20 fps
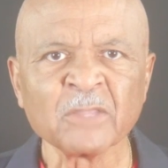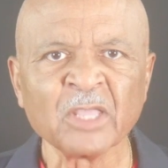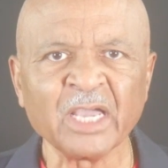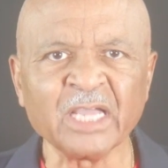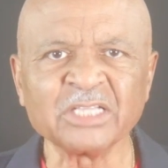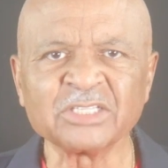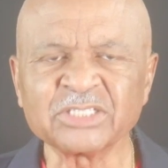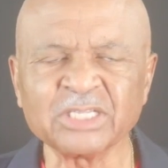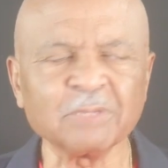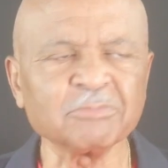
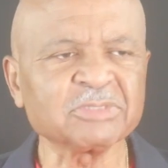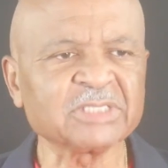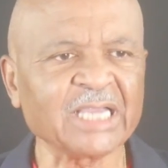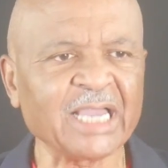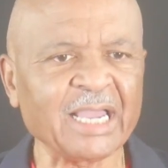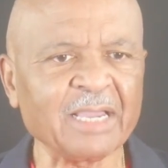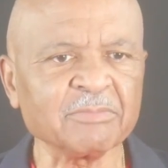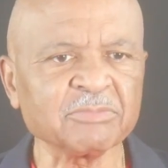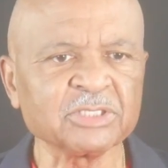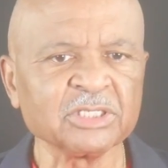And
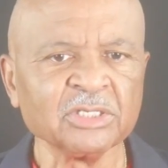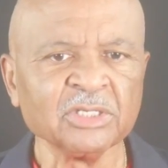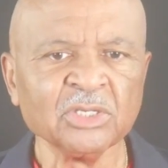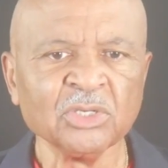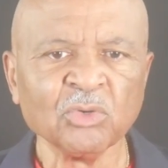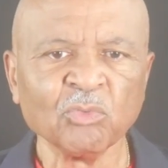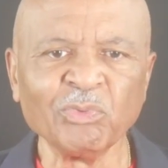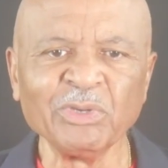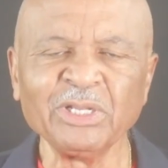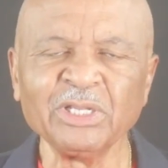sometimes
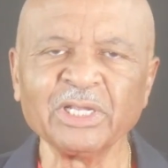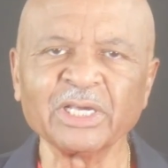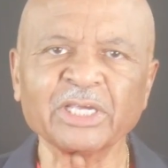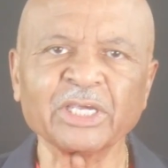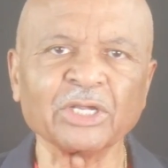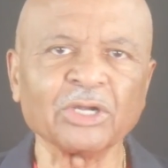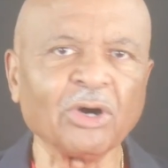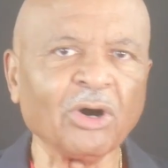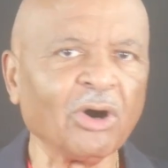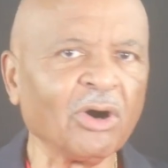we look
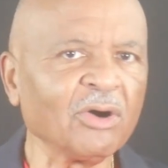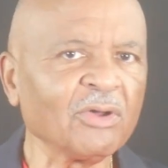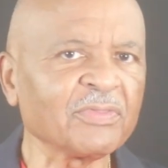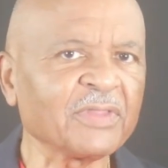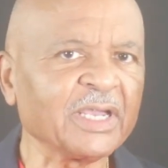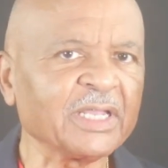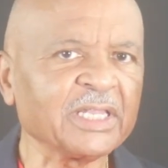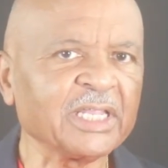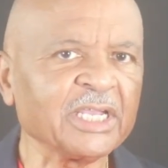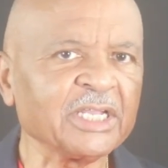at all
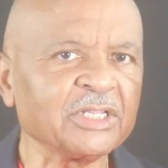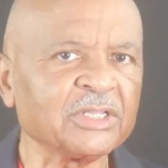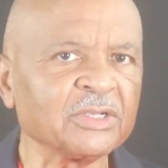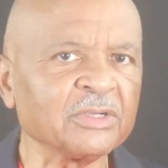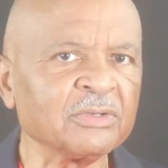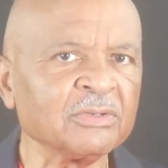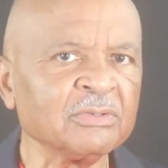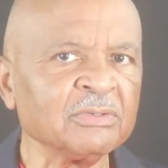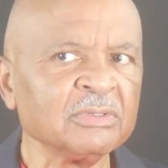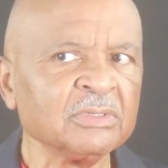that they
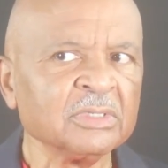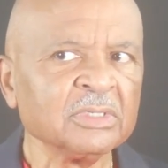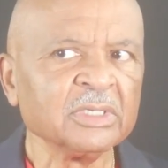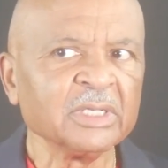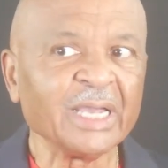do,